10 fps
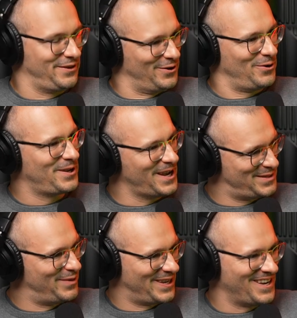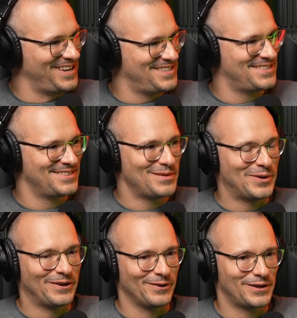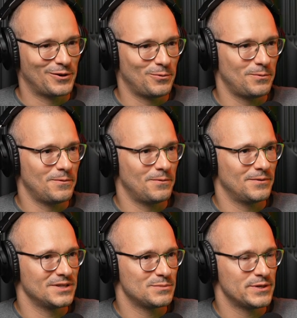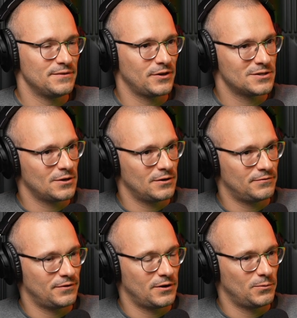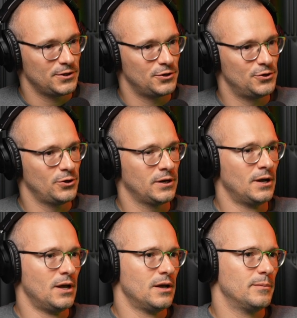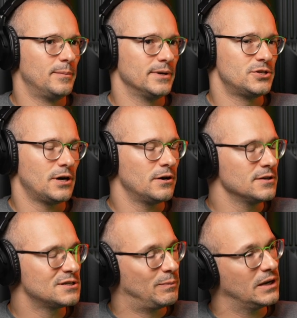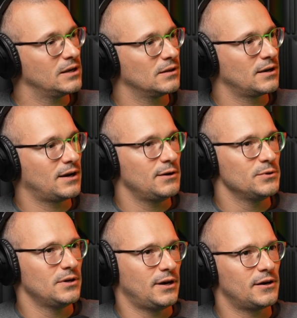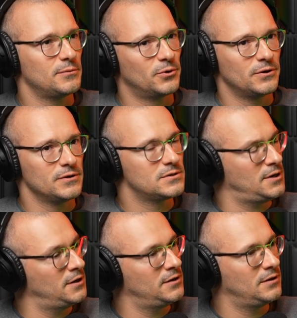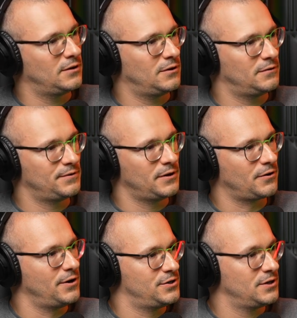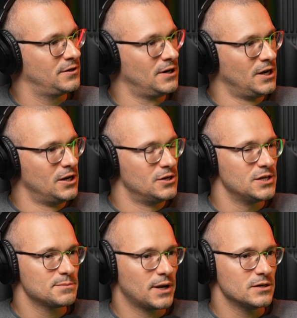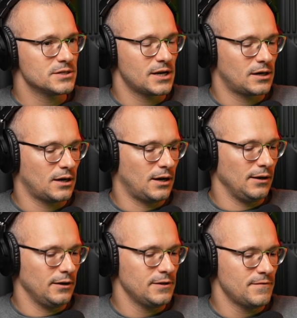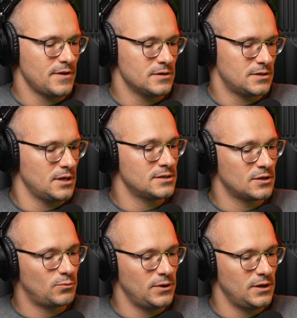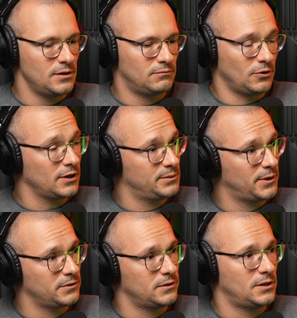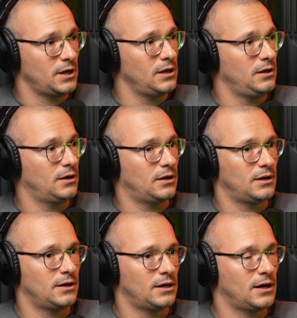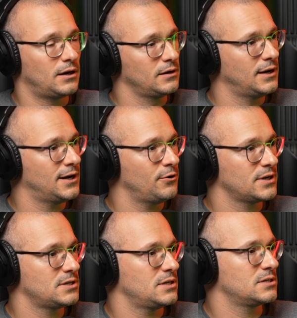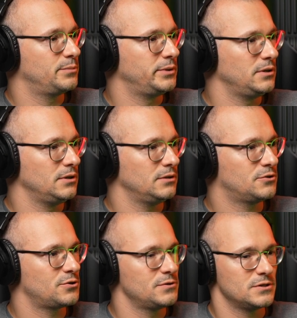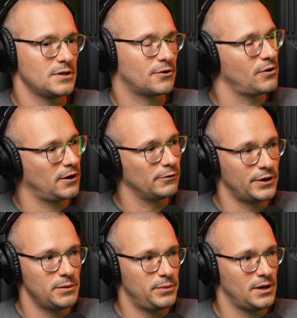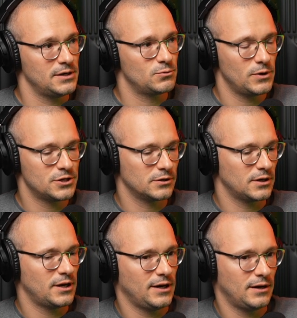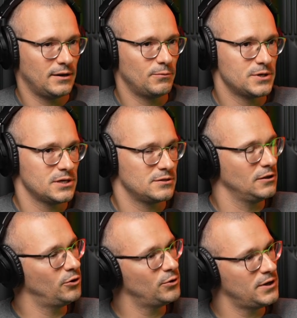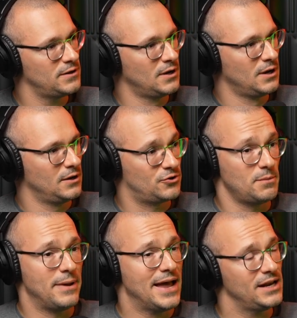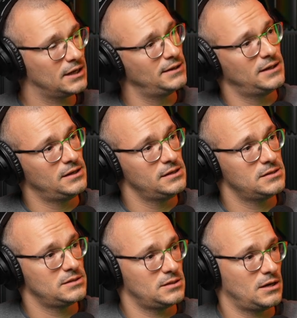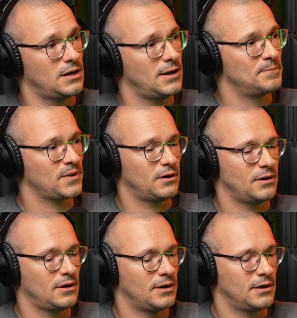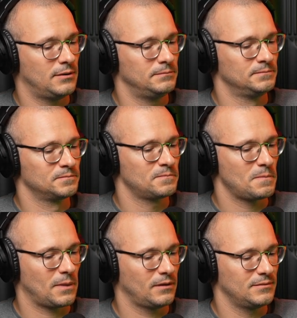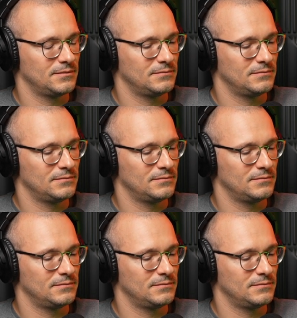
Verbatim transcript: you know case by case yeah. depending on like you know the specifics of uh, what you're doing but generally speaking like i would err more on the side uh, of integration mm -hmm. just because like a lot of these things that we talked about today uh, are now accessible through just like regular apis which uh, which has lowered dramatically this um, um, uh,